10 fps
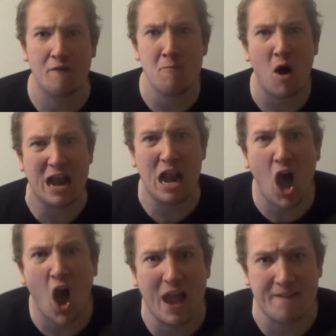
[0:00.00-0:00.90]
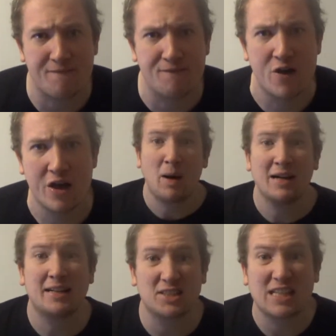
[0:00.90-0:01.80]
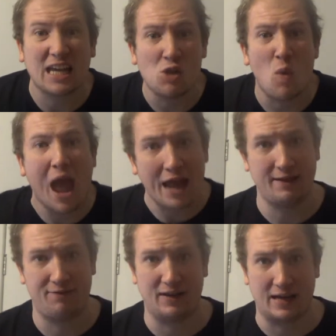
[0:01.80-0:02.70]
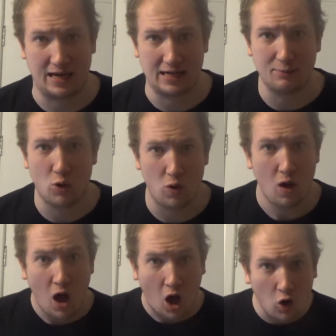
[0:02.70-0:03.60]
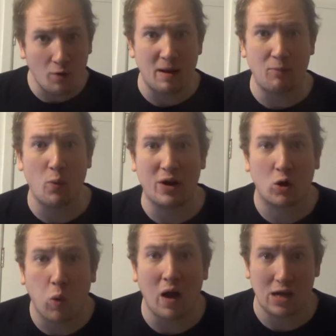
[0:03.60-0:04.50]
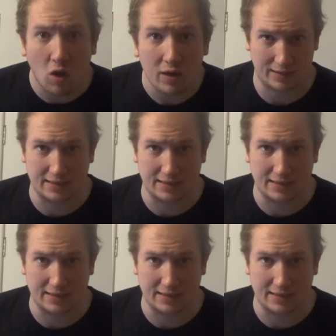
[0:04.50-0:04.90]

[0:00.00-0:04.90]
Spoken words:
of my life! Money doesn't get you anything anymore. I remember when I quite liked